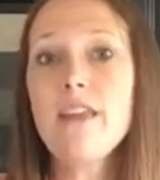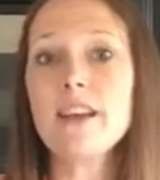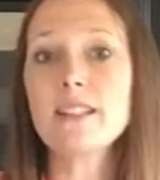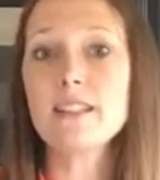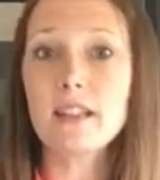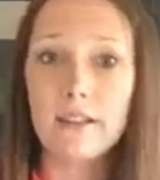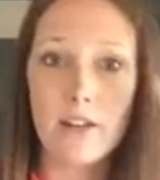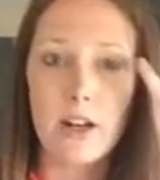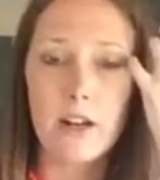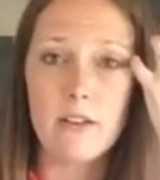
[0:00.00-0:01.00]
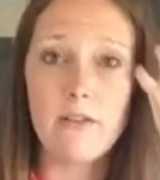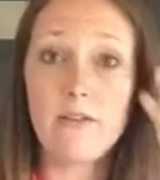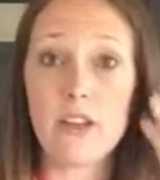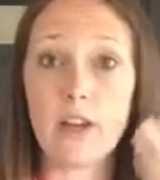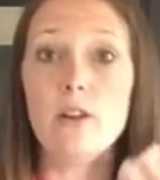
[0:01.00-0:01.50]
that southern
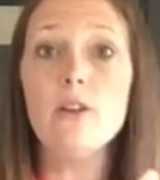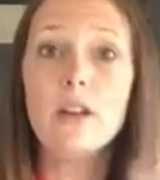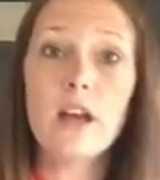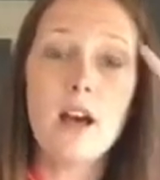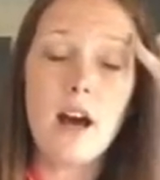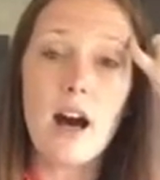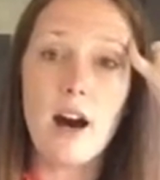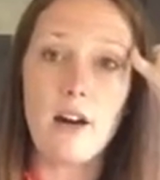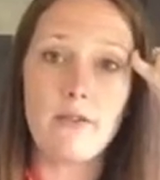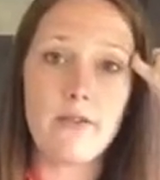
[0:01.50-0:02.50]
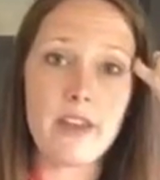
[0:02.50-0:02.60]
feel of